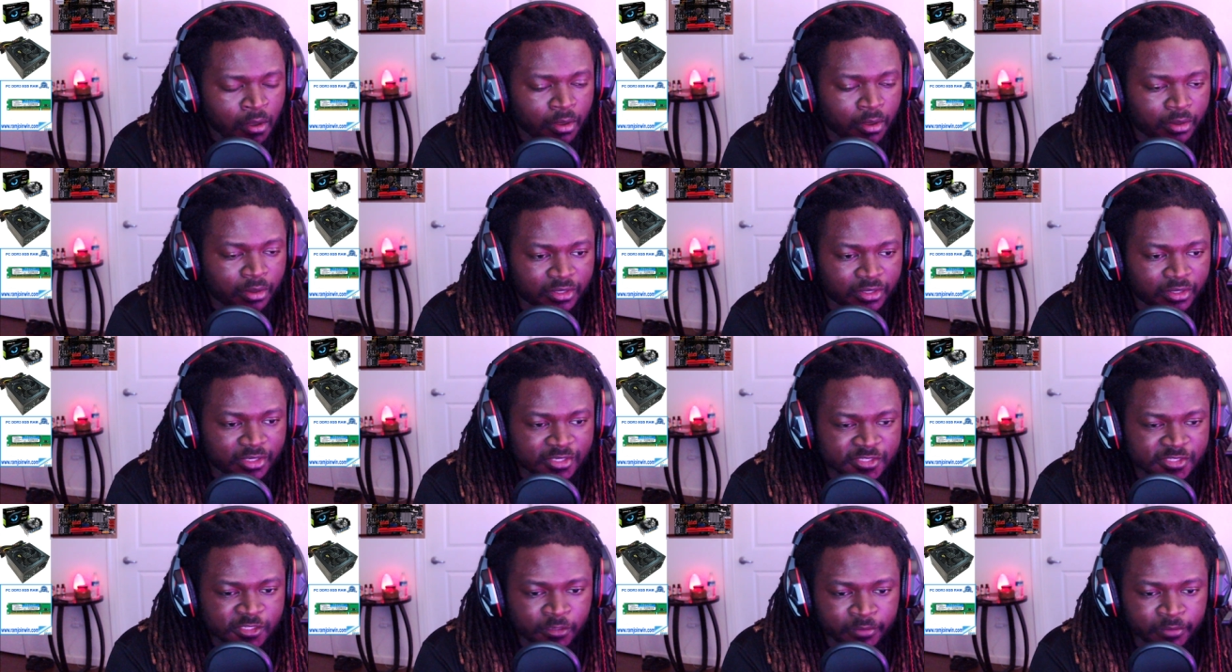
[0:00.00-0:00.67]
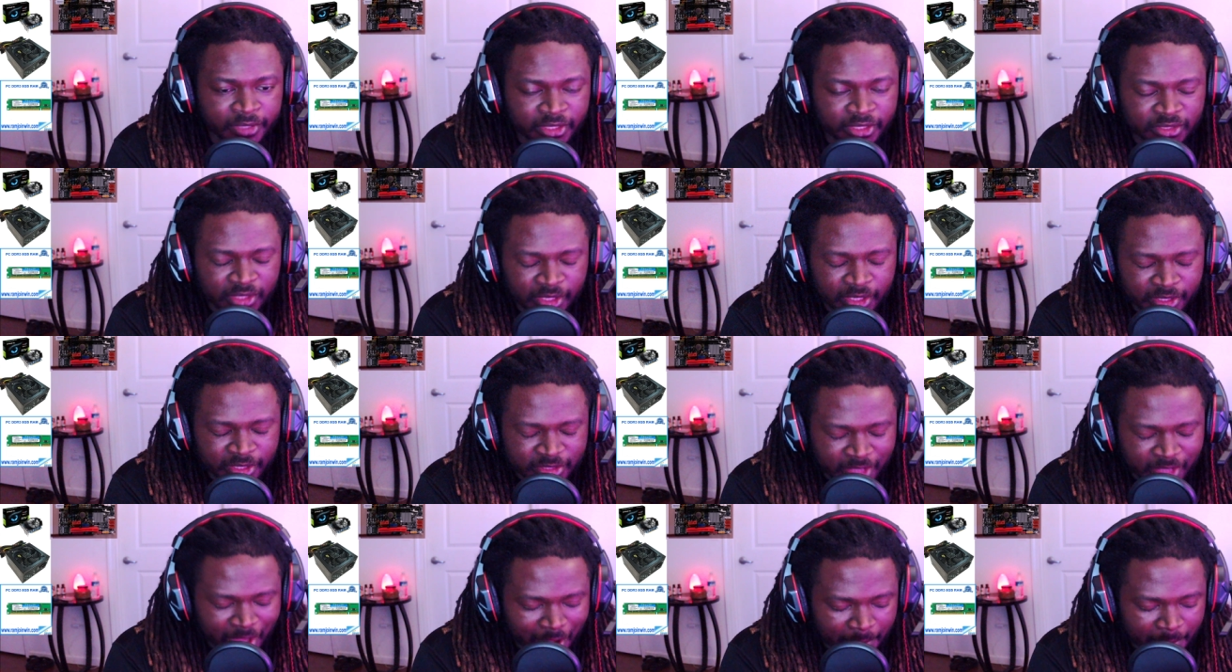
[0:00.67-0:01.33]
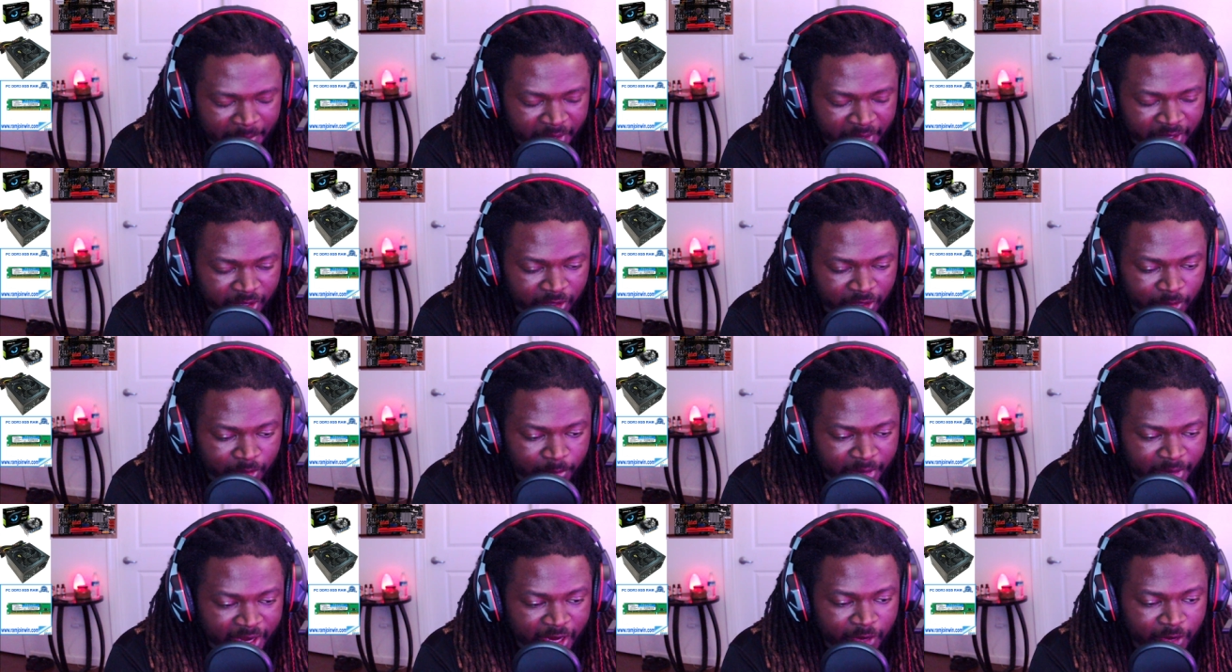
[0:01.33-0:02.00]
uh, so many things happening in the
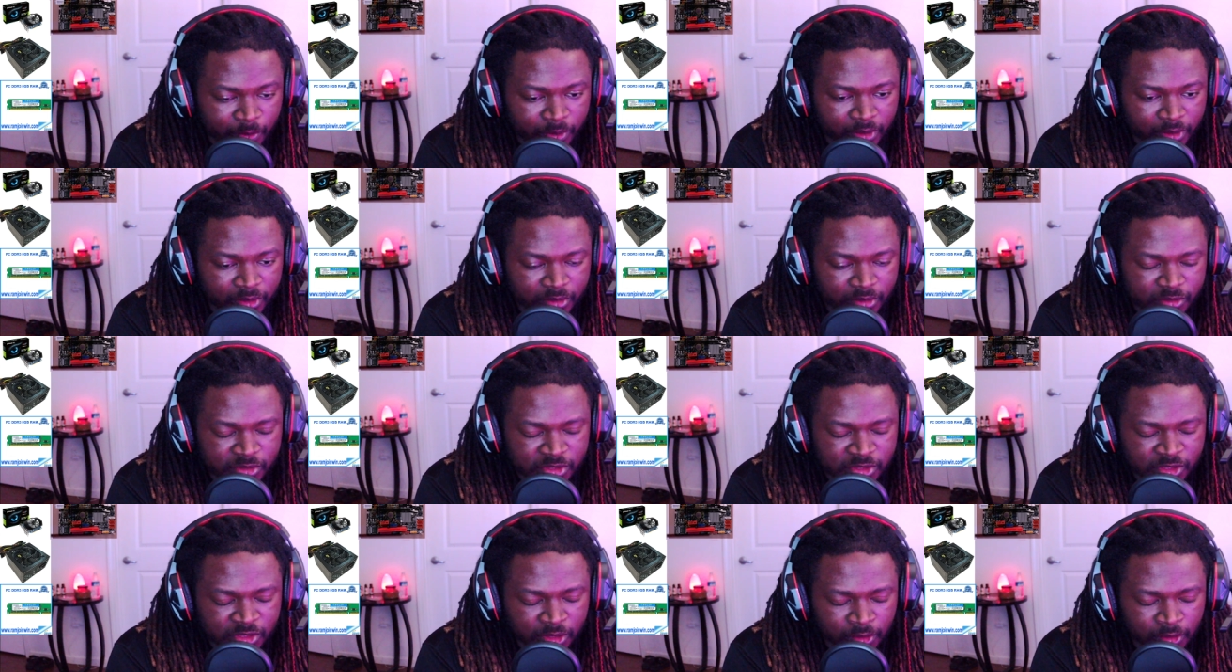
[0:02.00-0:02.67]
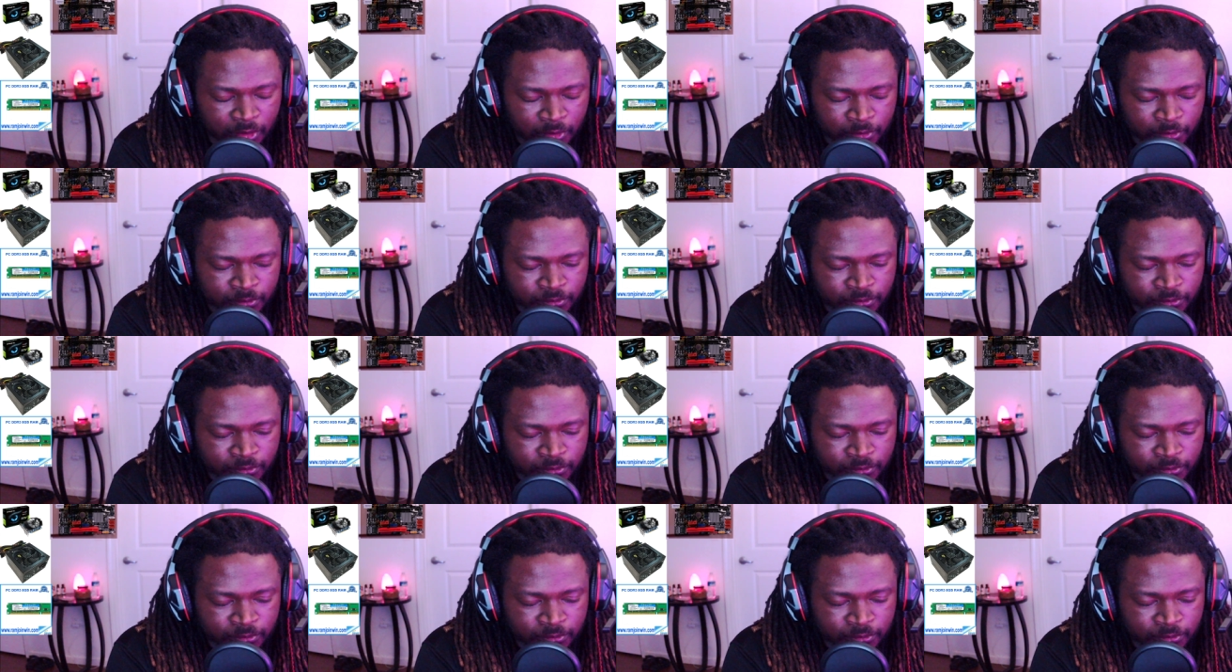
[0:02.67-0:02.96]
background. So